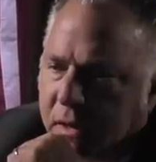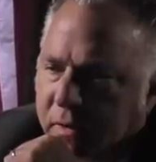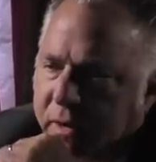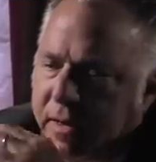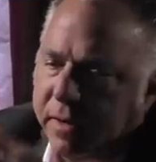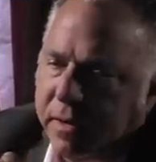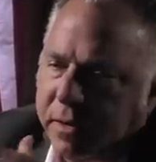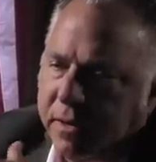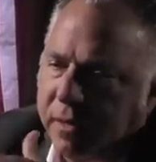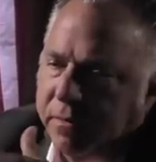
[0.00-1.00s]
everything
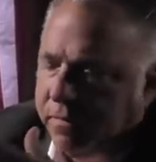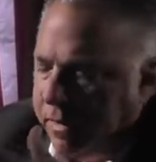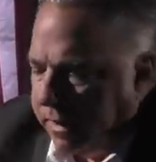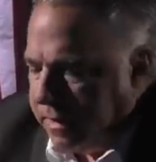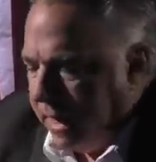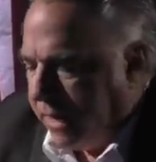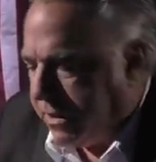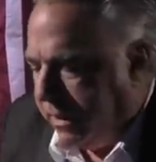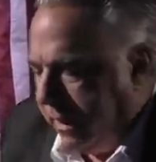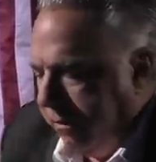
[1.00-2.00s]
that is
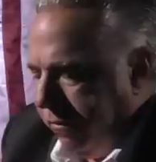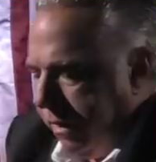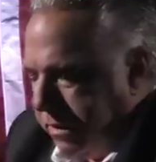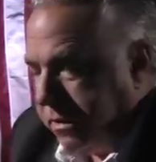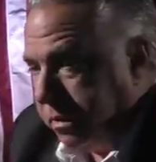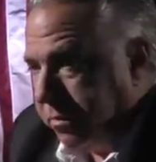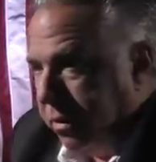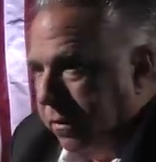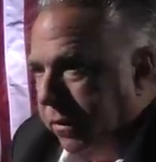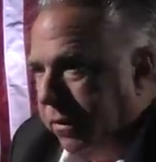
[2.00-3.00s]
actually in Francis's
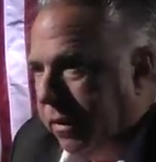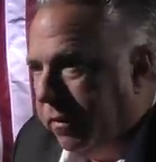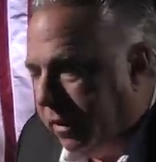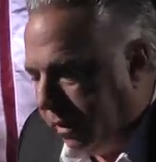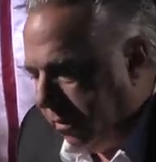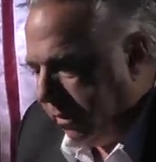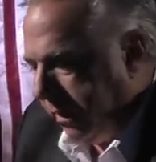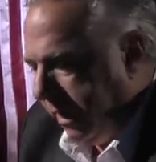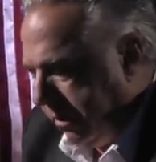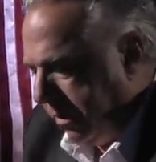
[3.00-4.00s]
purview, everything to do with the
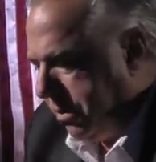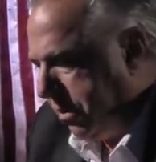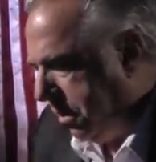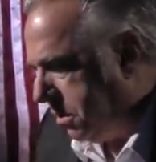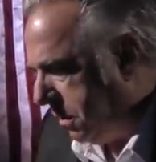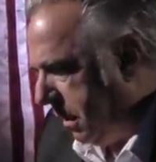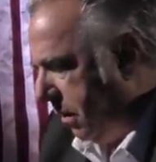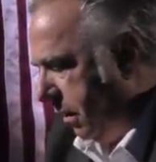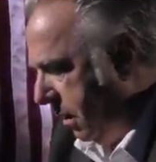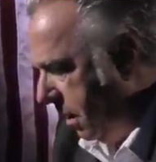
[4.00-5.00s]
Catholic Church, with
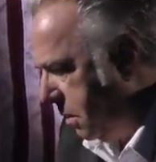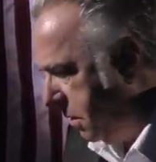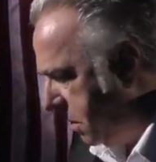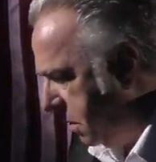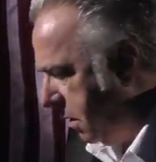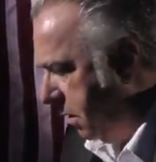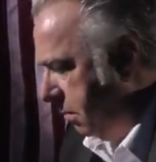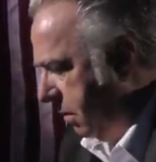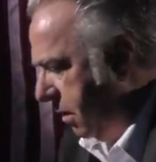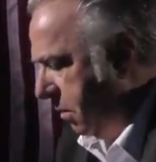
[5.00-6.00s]
Catholic countries, with
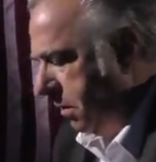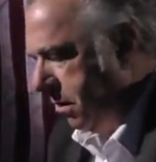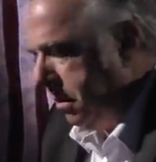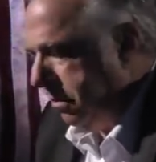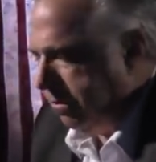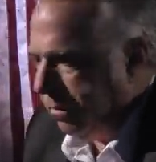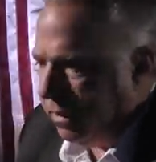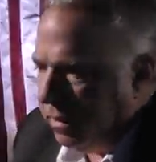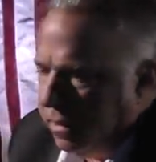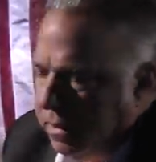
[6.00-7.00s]

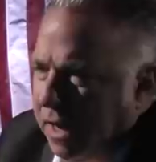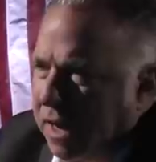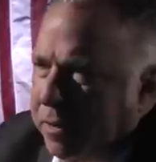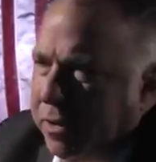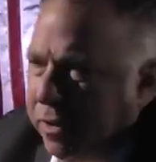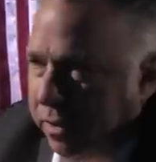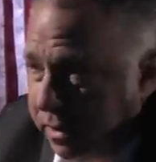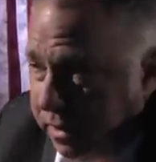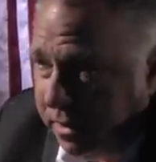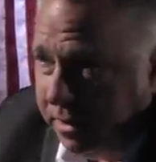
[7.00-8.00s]
the common
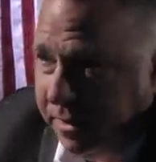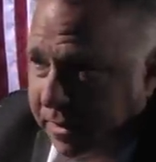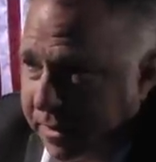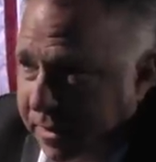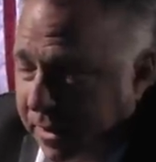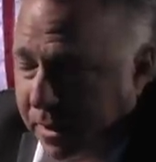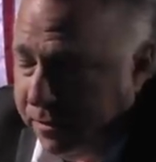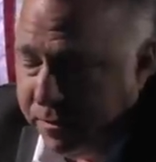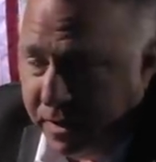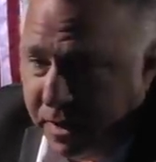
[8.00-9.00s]
good
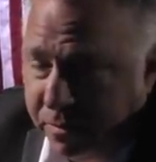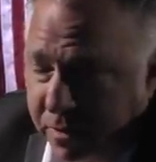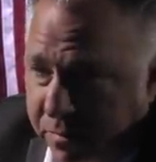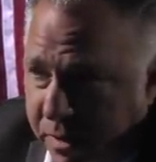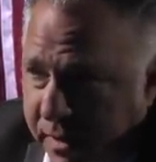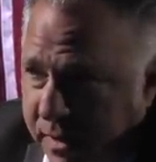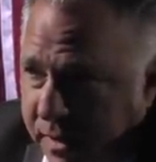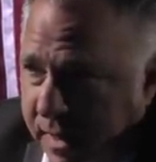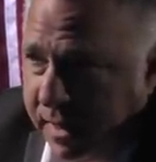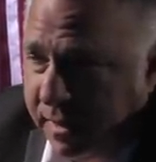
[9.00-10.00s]
of a couple of billion
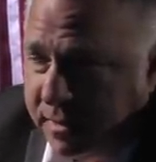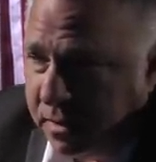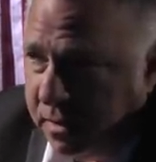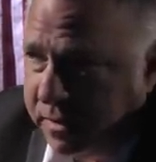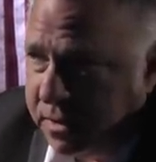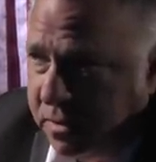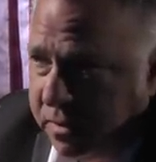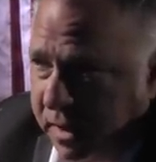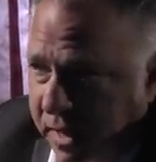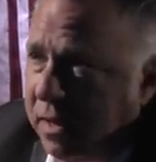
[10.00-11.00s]
Catholics, all of it's
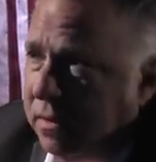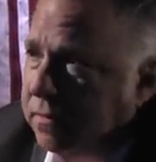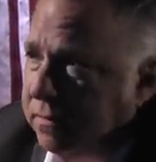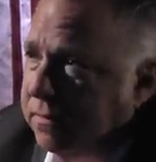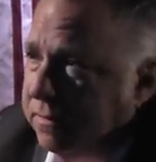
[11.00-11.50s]
going to hell,